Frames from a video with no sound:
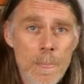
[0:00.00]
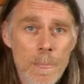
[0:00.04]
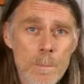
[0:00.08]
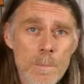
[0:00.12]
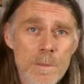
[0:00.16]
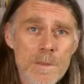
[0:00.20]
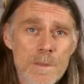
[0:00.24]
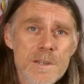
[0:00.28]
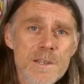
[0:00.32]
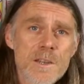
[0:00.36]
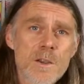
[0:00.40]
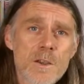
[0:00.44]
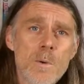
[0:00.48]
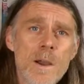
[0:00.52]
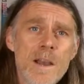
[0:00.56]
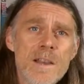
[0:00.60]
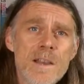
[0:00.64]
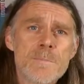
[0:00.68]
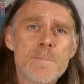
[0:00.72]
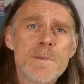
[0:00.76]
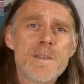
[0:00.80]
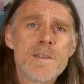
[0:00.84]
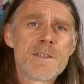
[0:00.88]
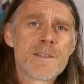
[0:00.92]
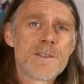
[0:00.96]
But the square's
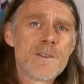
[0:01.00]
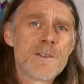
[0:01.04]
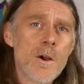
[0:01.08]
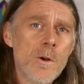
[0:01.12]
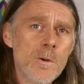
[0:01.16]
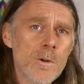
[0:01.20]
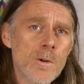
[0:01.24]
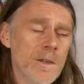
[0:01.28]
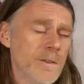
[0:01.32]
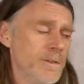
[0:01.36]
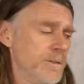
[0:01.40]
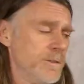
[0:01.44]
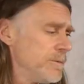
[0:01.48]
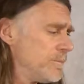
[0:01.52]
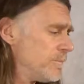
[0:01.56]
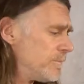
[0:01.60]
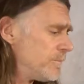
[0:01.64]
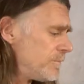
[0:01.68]
been stolen.